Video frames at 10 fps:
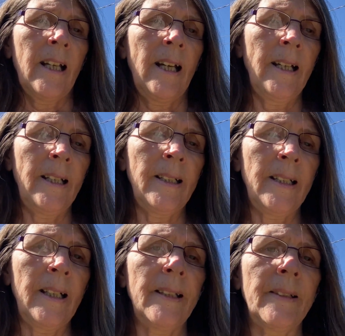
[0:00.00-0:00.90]

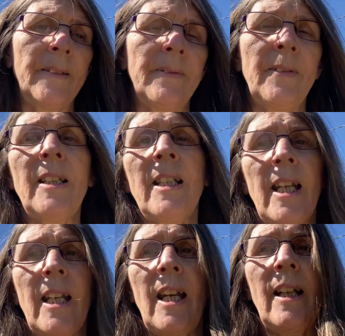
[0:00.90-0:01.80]
you
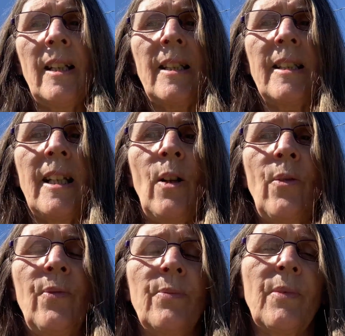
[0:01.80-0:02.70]
take care of
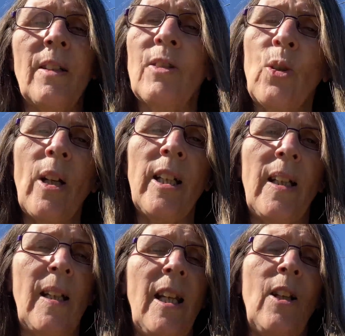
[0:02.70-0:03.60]
yourself. I was trying to
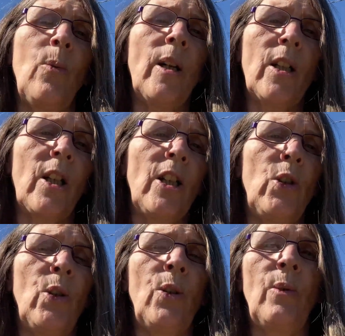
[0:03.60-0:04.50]
think, what could I
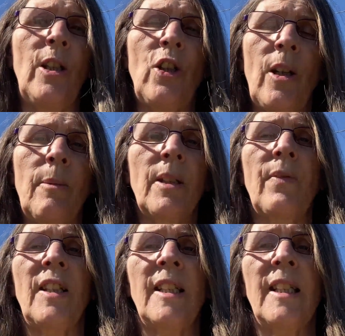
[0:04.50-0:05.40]
do in terms
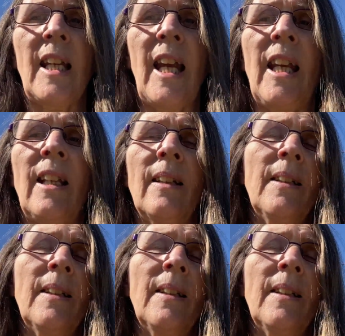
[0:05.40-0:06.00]
of a snake?